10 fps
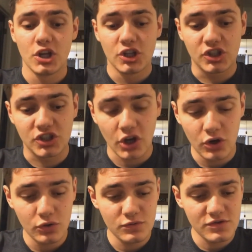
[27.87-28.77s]

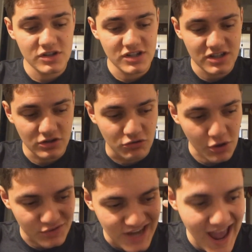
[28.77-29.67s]
so
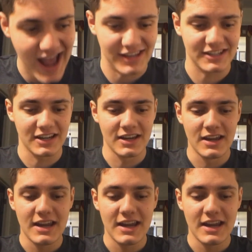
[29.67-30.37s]
grotesque,